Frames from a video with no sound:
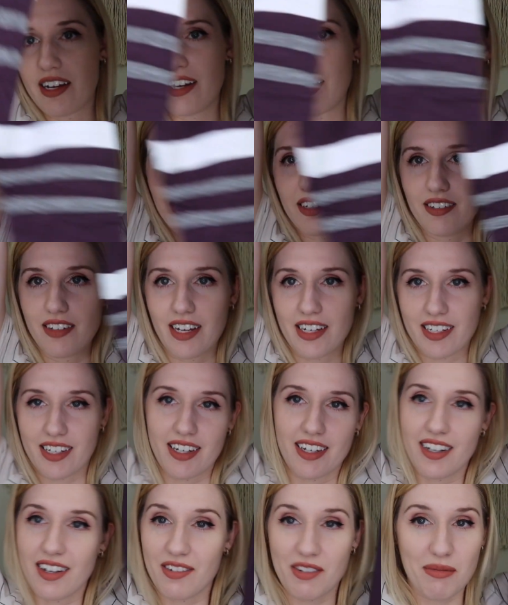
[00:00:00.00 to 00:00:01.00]
I don't like
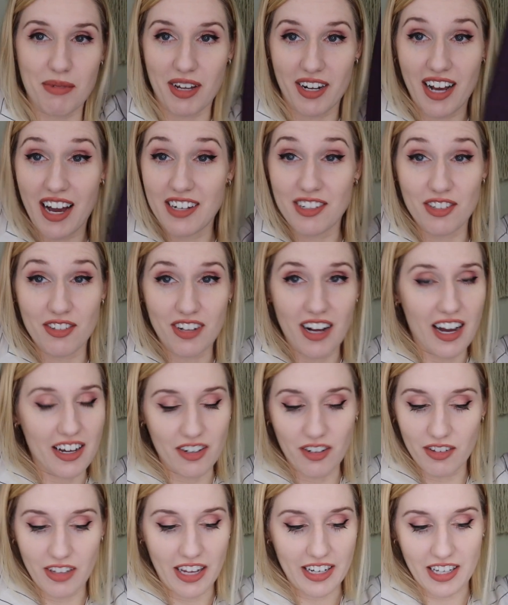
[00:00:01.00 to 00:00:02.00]
it. I'm gonna be honest, I
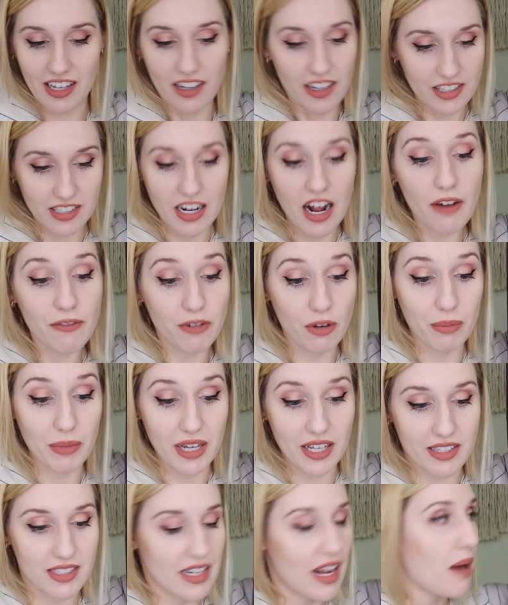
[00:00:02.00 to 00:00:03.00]
don't like it. It's not for
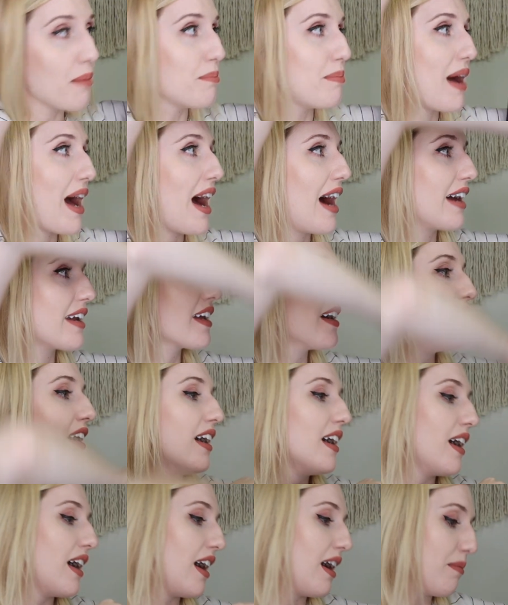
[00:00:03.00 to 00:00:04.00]
me, it's not bad,
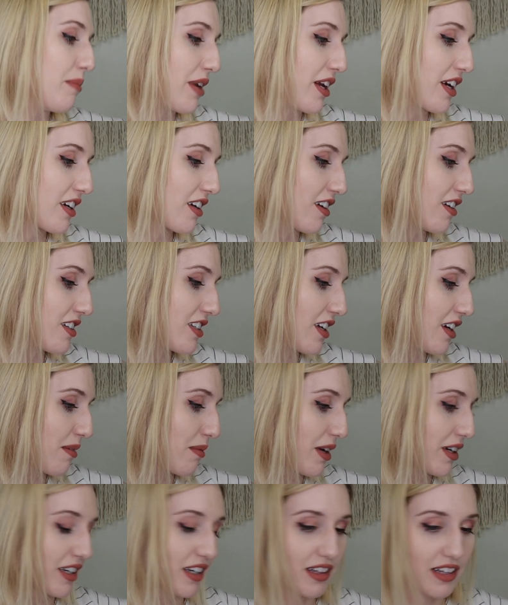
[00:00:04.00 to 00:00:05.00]
but I can already tell you I'm
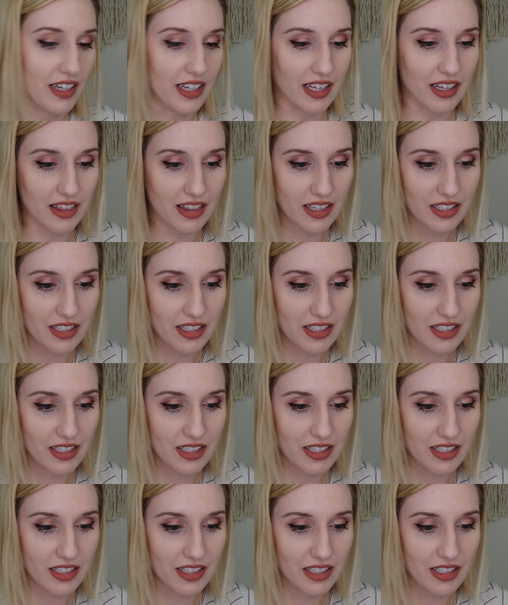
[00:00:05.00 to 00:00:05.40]
not gonna like it.